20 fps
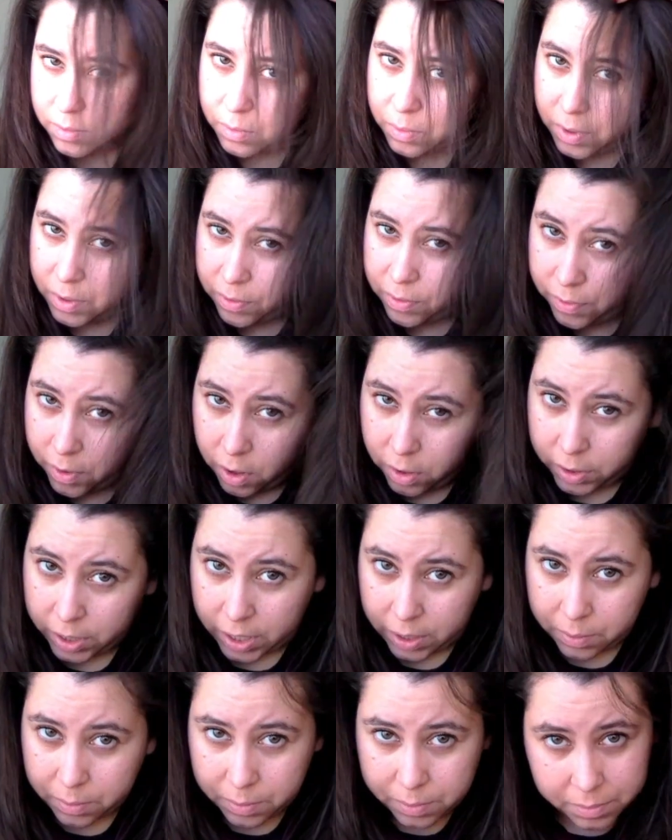with
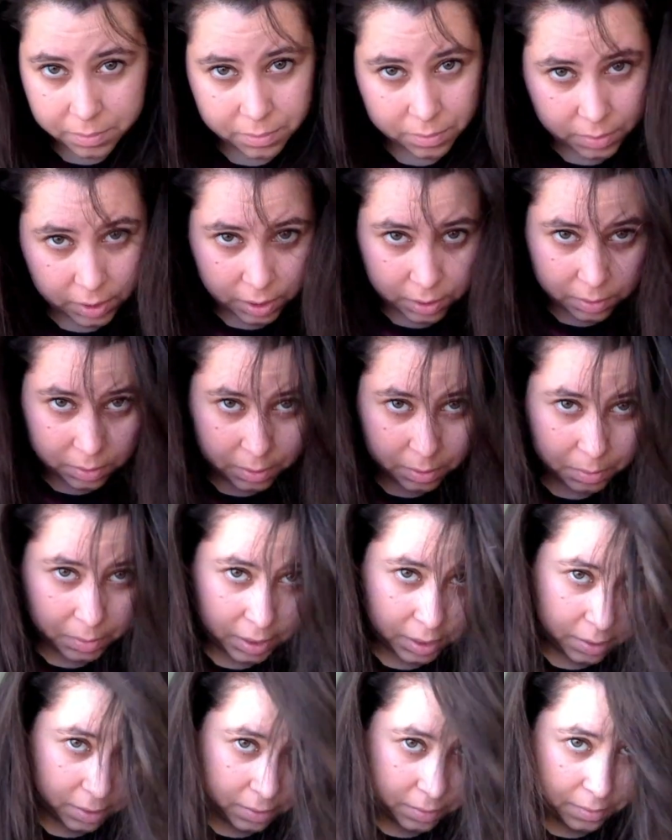volume. You know what I
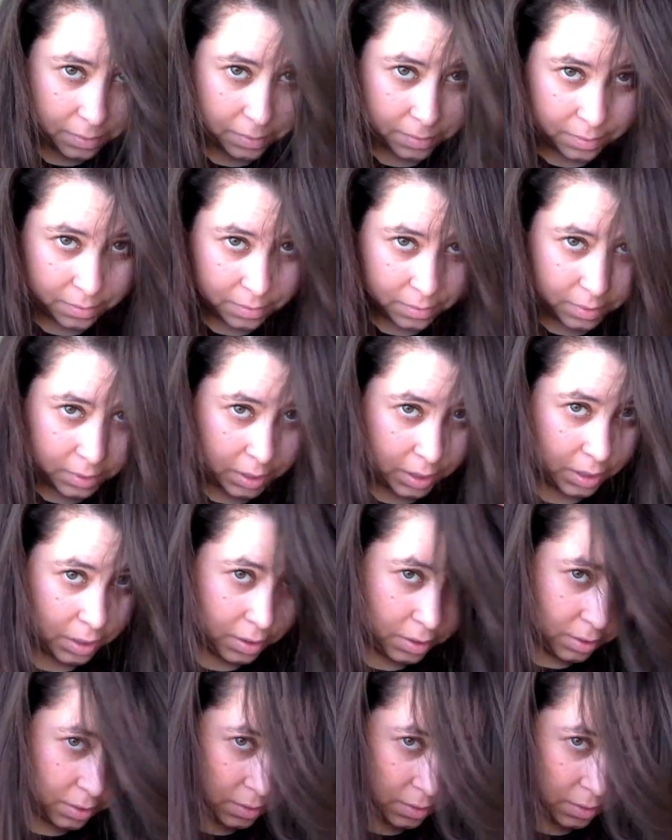mean? Like,